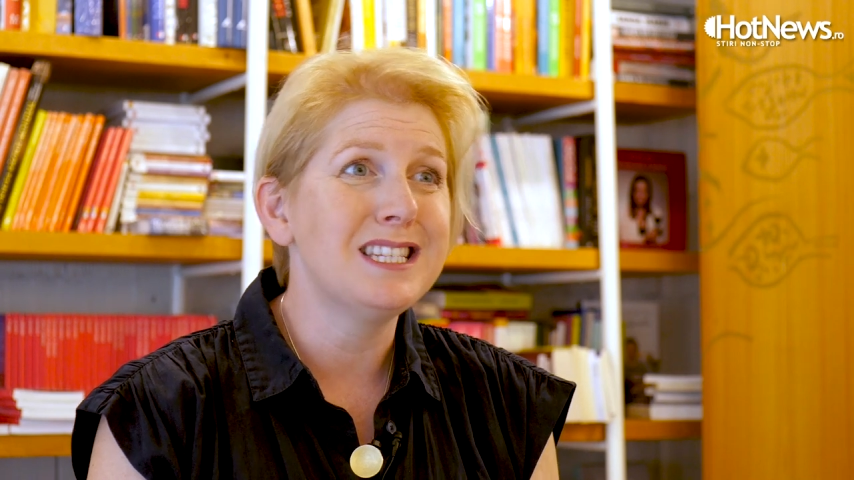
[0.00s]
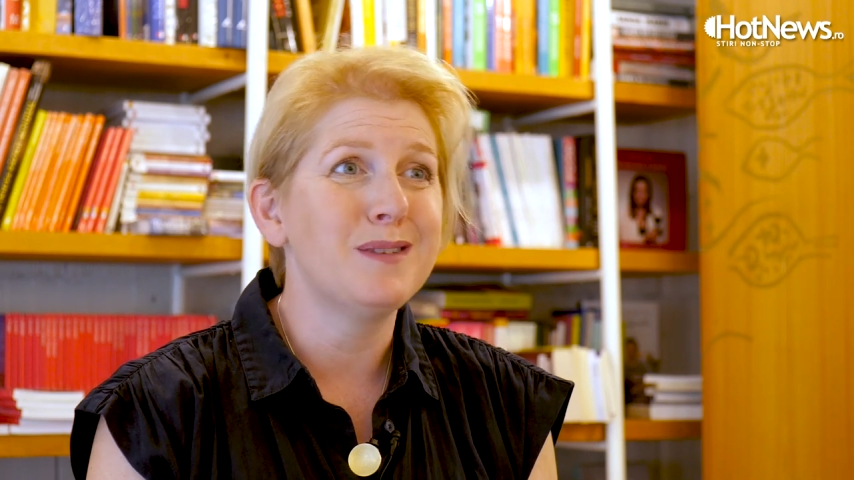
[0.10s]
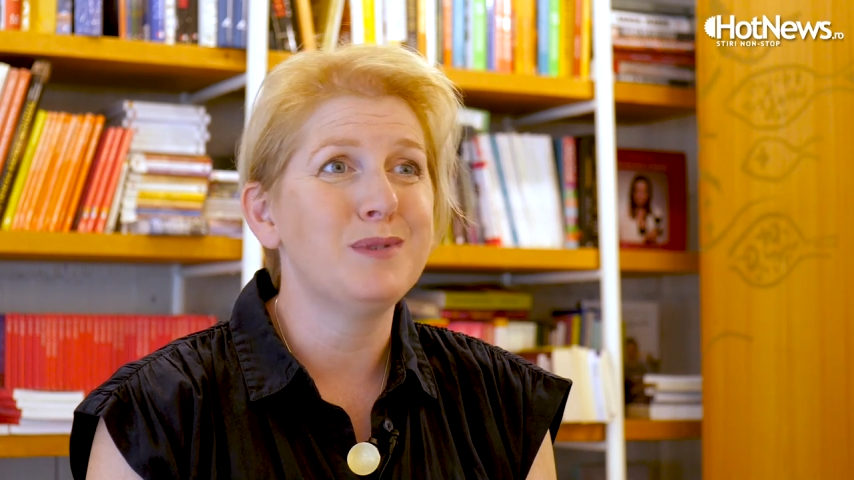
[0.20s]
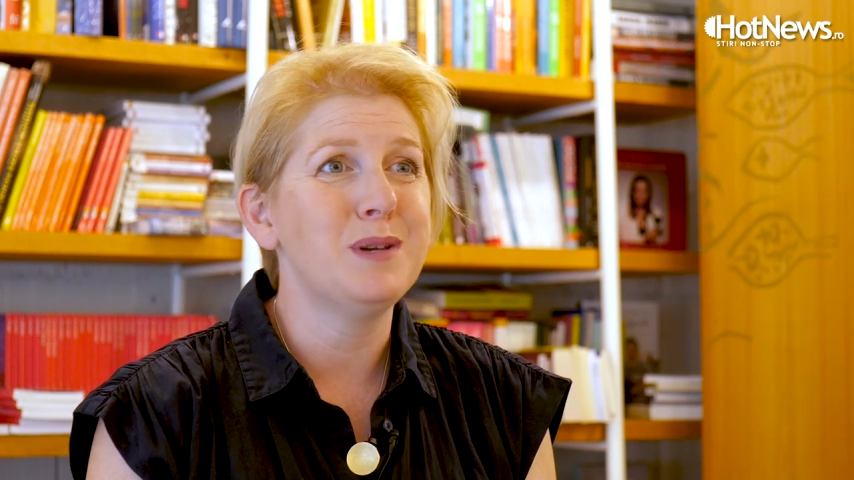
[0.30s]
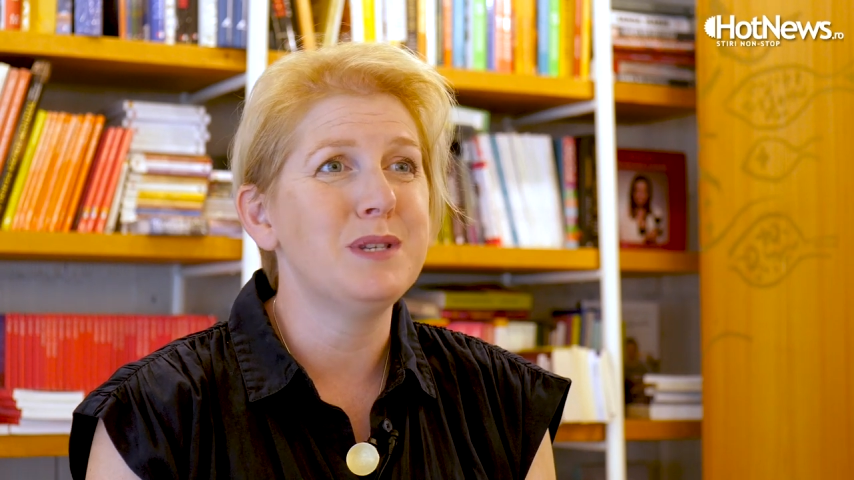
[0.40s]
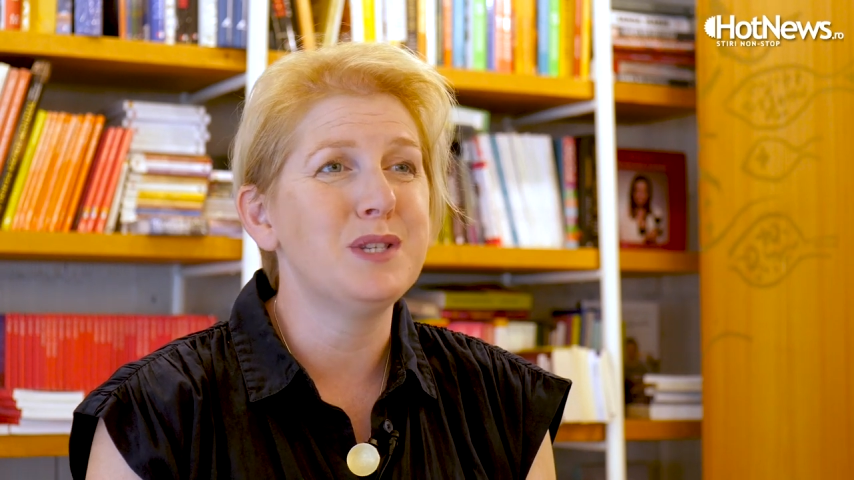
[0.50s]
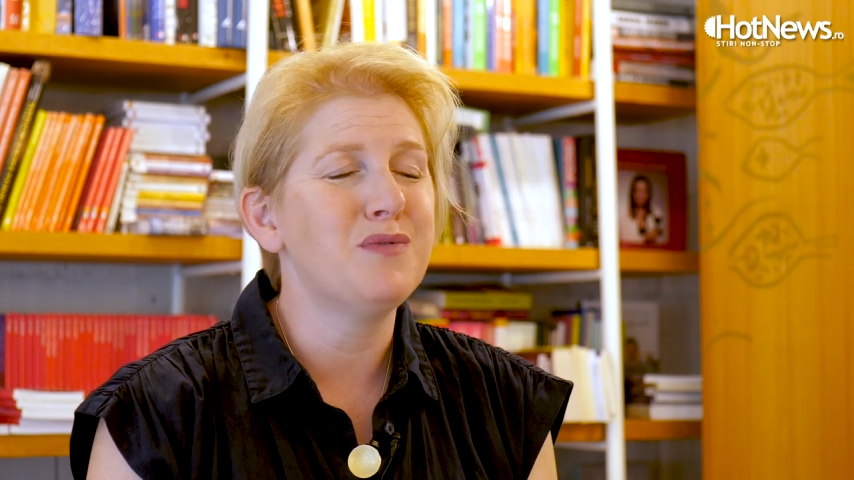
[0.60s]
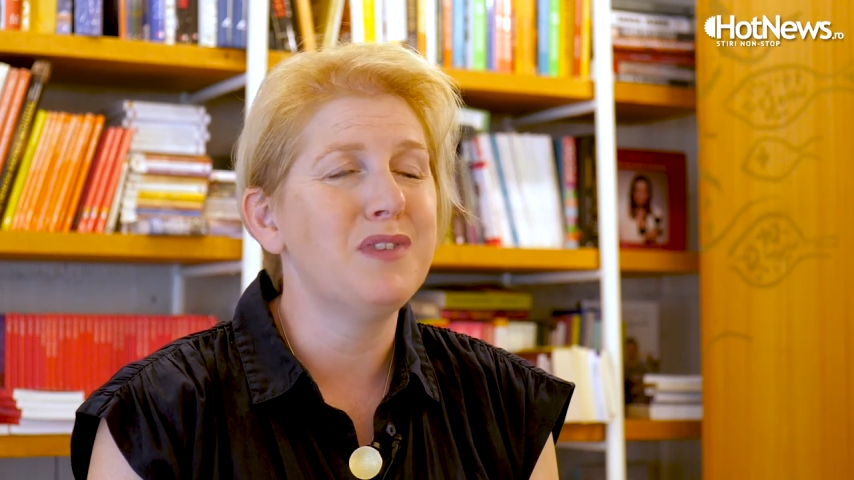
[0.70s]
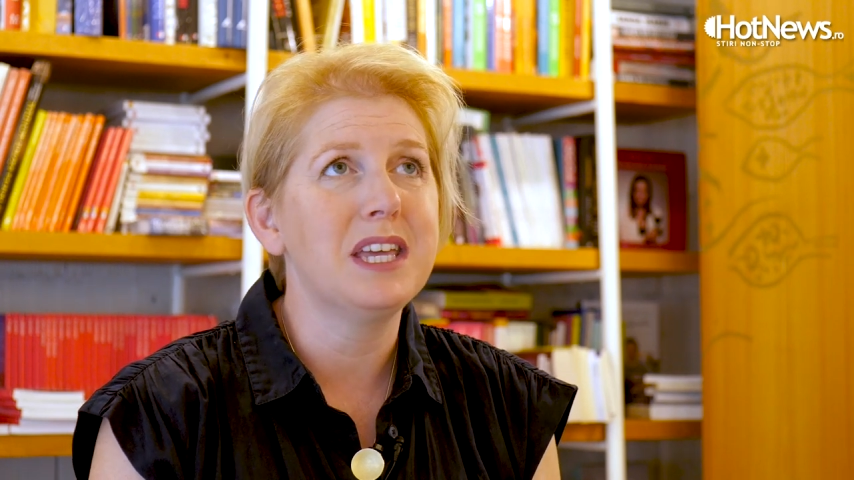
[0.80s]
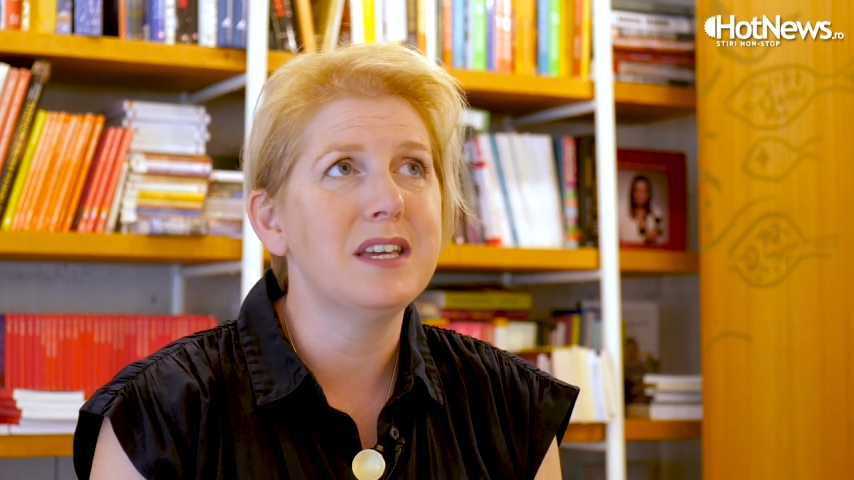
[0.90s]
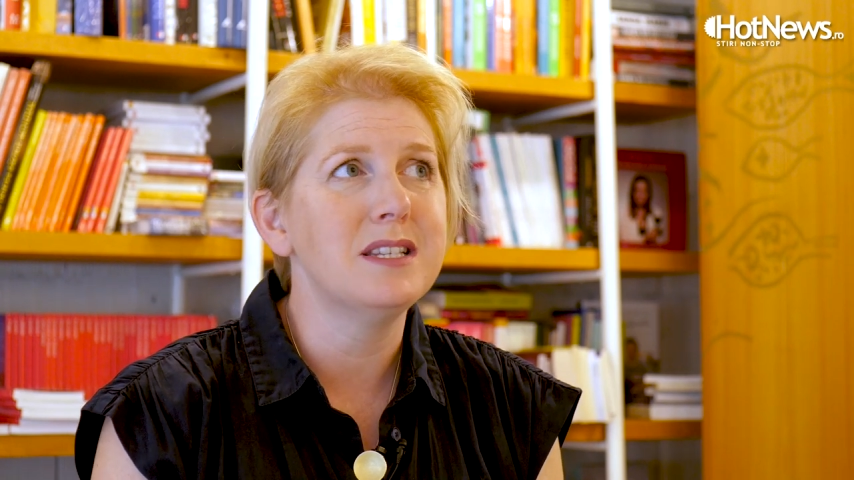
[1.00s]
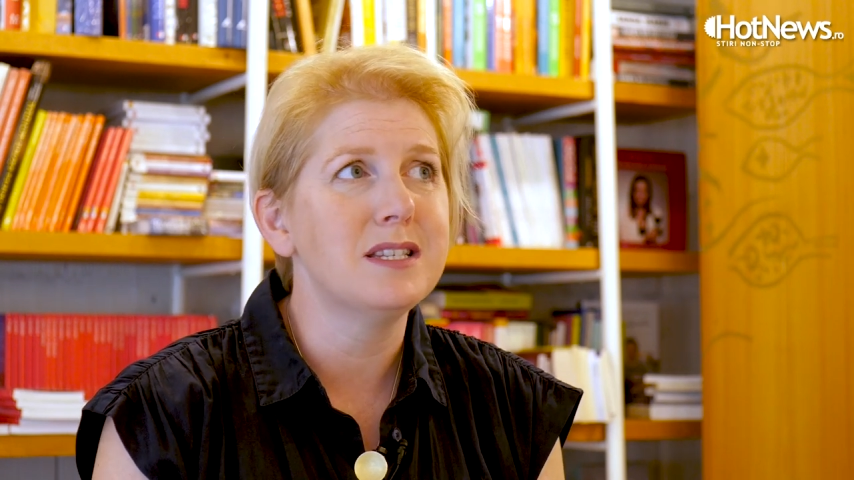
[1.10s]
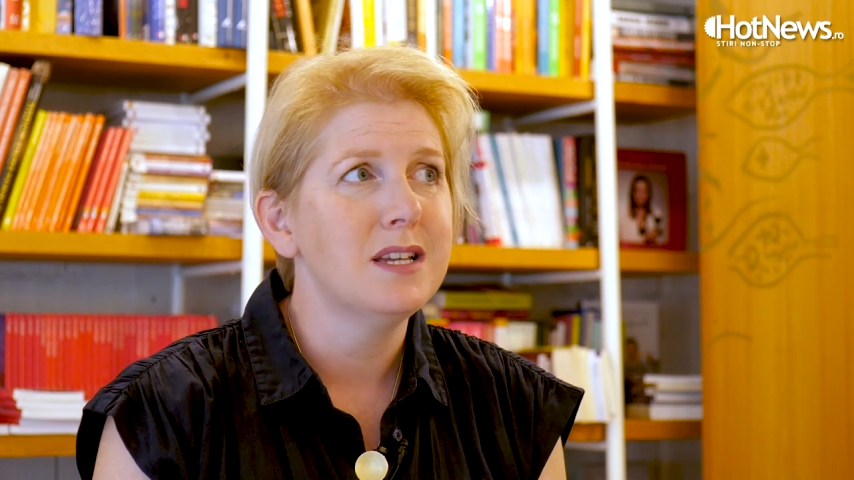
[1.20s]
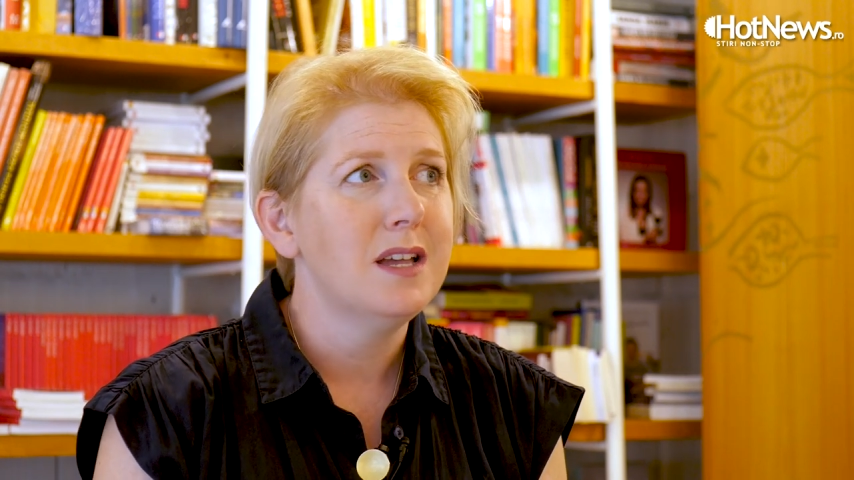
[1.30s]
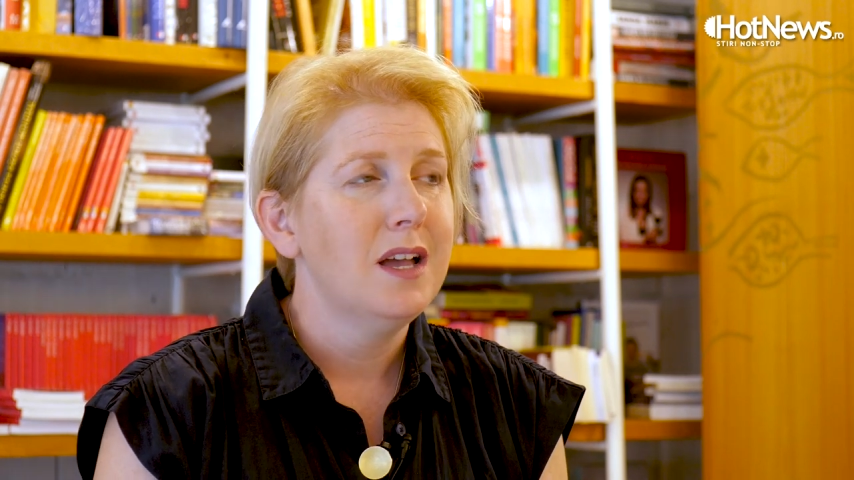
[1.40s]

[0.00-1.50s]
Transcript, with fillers: sometimes it's figures.